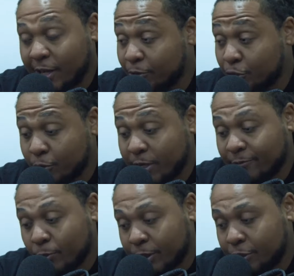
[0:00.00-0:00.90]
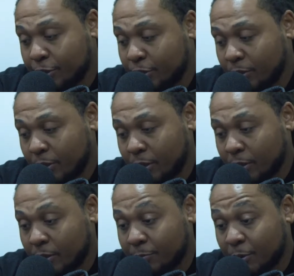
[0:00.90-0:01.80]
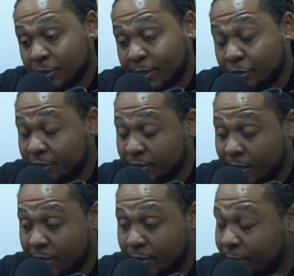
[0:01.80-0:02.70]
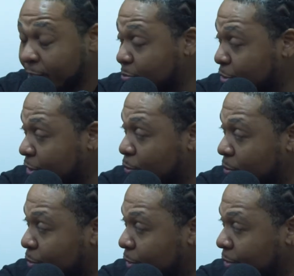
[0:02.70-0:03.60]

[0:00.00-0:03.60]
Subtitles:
out to Trevor Rich. He was actually signed to Cash Money at one point.